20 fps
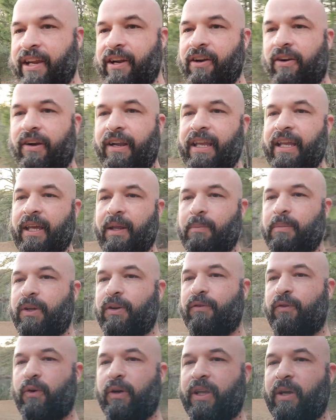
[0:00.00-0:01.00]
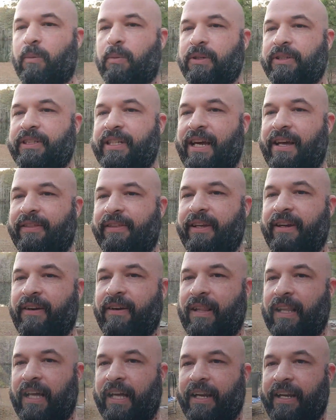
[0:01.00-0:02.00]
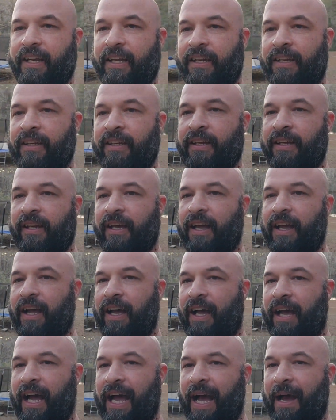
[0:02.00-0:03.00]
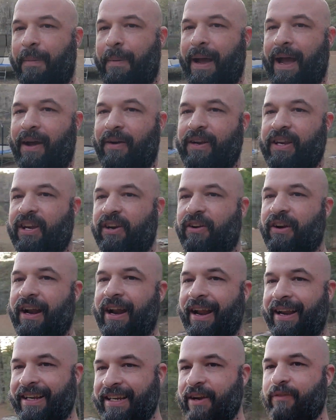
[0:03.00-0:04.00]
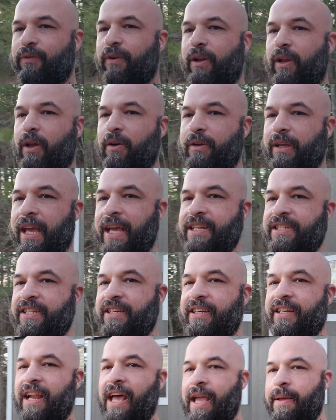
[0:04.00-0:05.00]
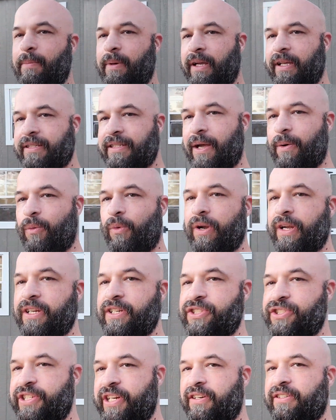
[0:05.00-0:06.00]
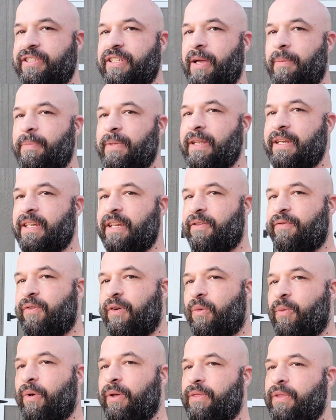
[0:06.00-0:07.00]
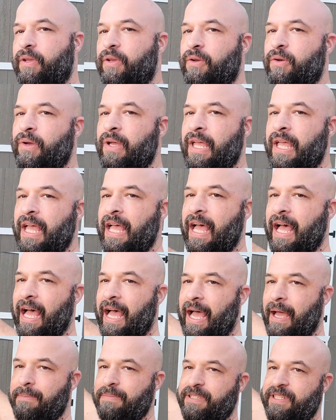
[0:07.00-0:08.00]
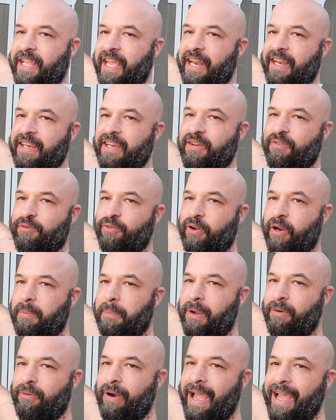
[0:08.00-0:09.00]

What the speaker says: here in beautiful Gilbert, South Carolina. I'm out here at a different location tonight because I wanted to share something different with you. I'm standing in front of my